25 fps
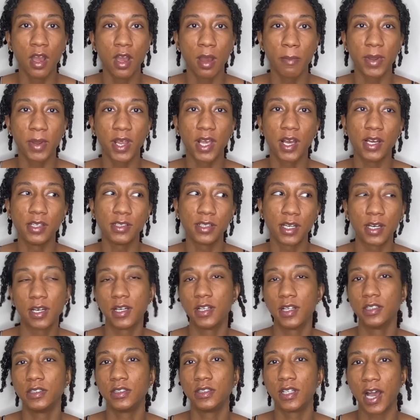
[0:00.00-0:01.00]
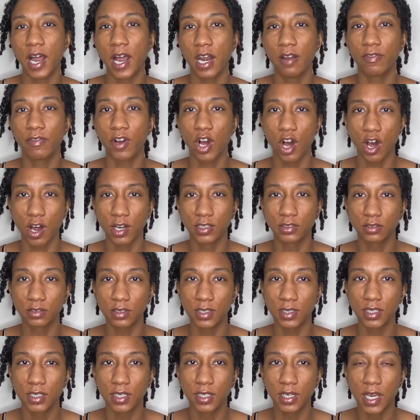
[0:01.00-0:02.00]
because it is kind of
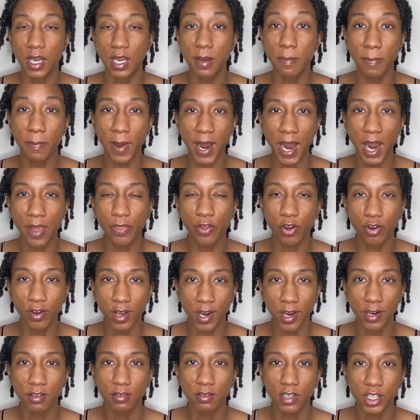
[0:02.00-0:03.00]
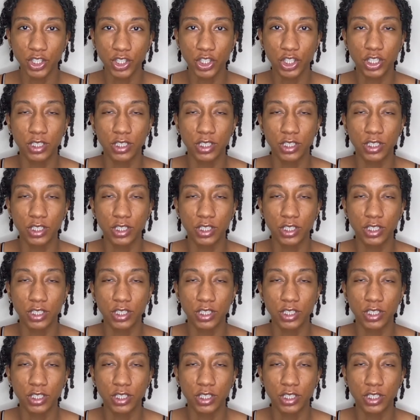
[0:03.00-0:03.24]
costly to keep buying the Crown Elixir.